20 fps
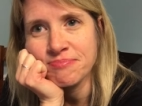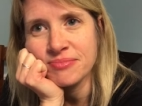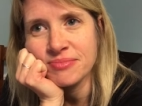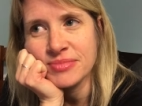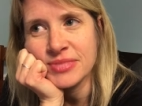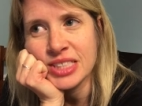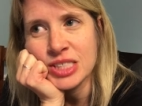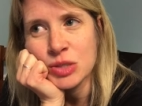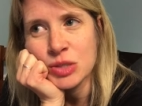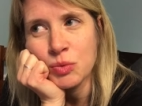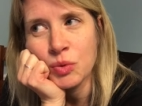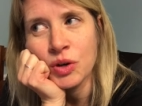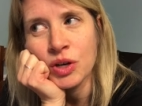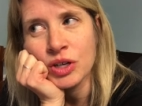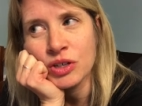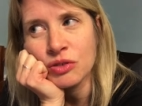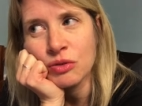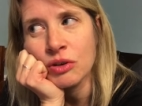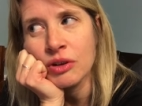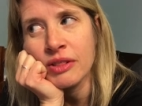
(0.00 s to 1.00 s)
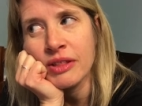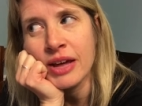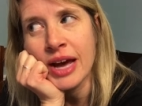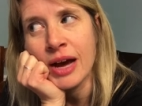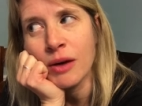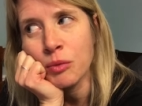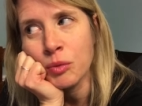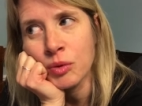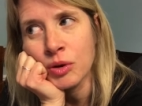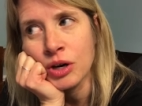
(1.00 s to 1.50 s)
this worked or
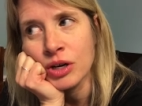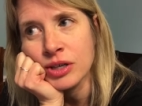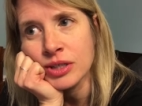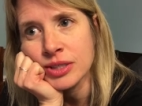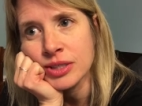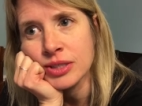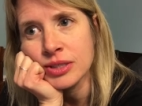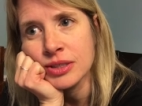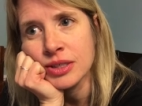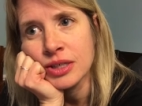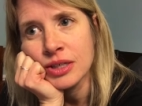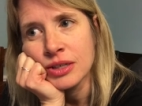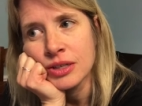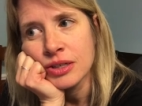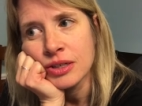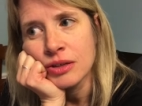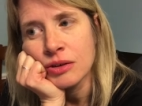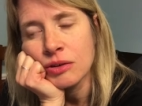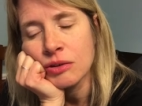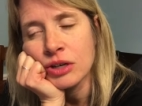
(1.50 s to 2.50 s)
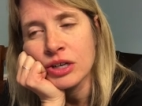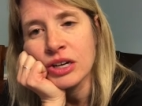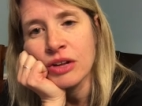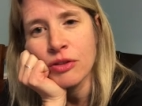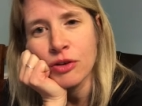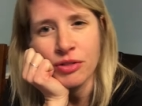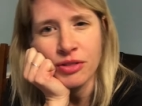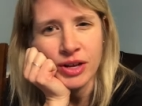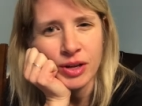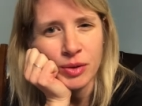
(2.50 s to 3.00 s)
that worked or
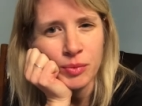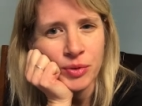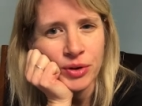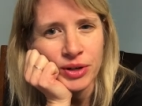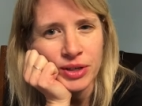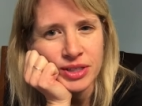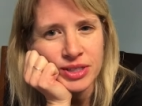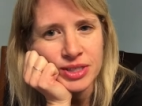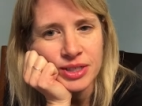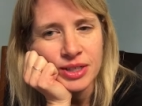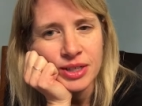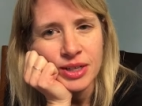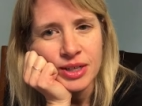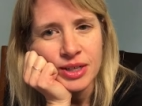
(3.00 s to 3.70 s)
another thing worked.